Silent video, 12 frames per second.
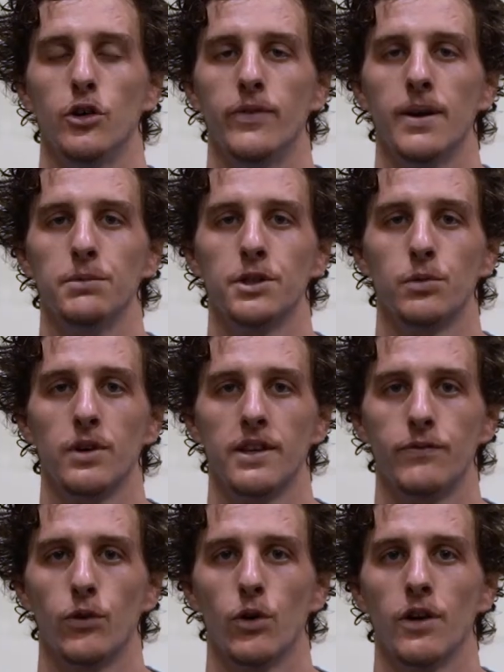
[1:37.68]
November
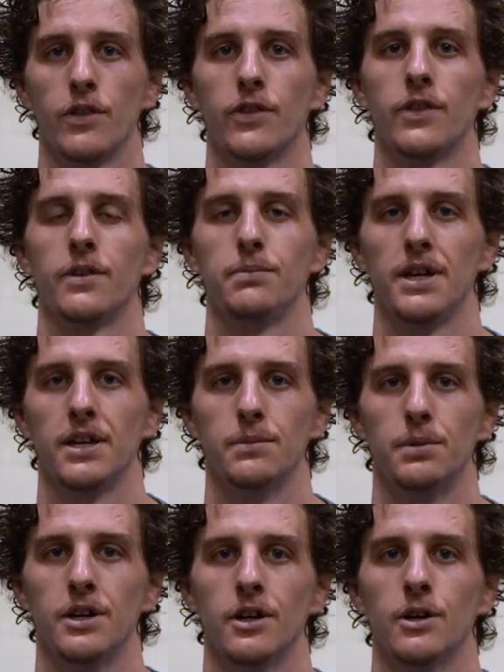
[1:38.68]
24th,
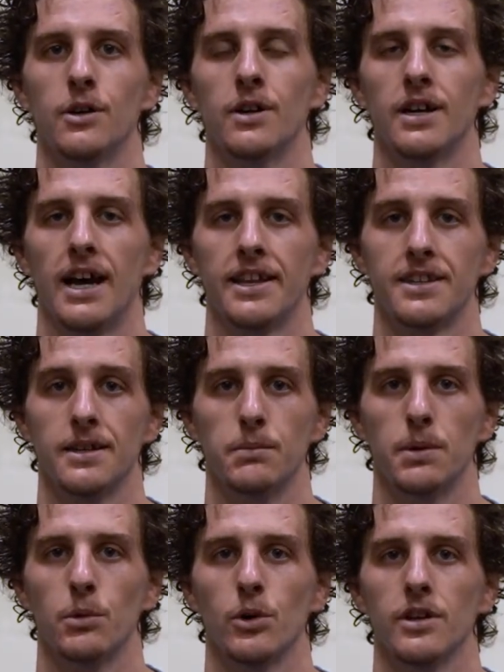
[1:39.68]
Peterborough at the
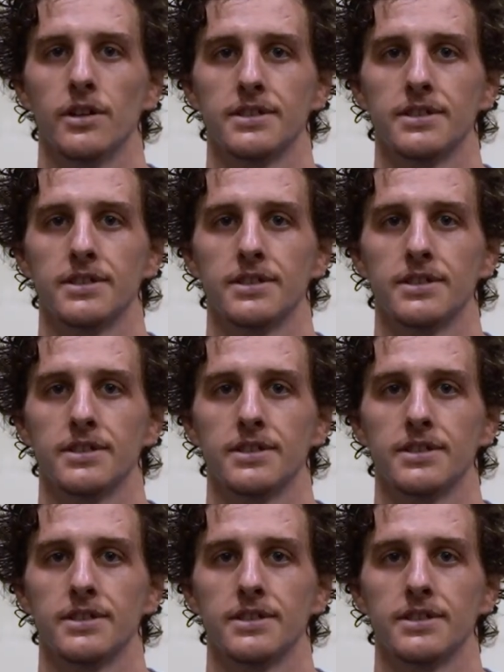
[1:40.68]
Memorial